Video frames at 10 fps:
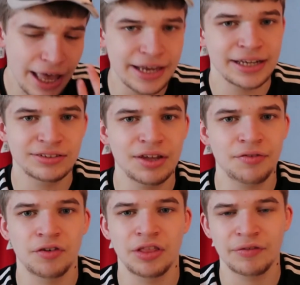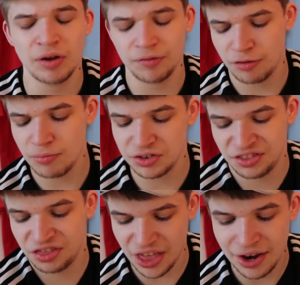it is different. They've gone for
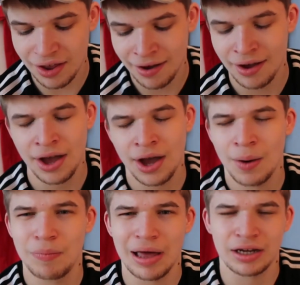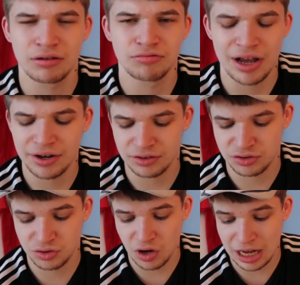much thinner black and red
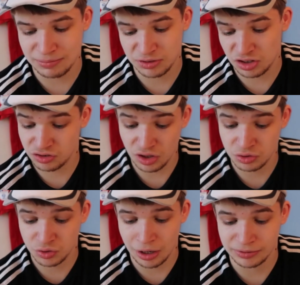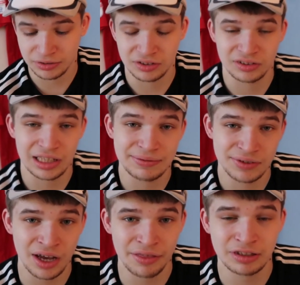stripes. There's no stripes on the
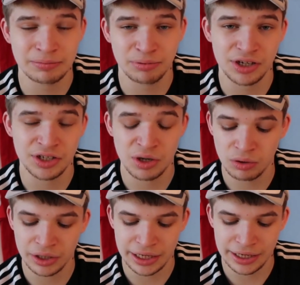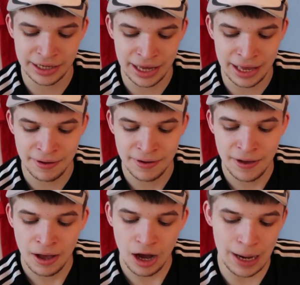sleeves either. It's a pretty cool looking kit.
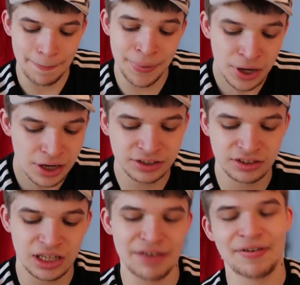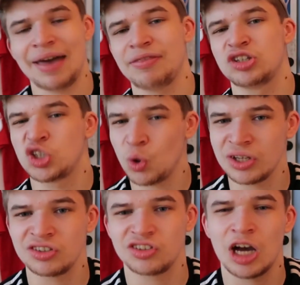I personally, if I had the
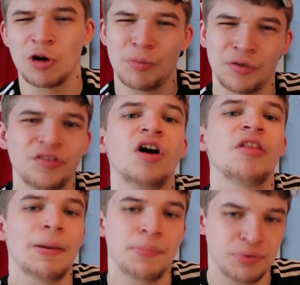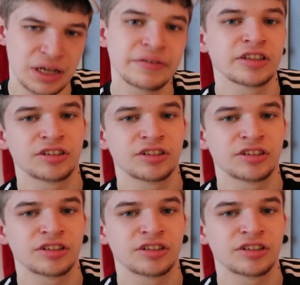choice, I would prefer their previous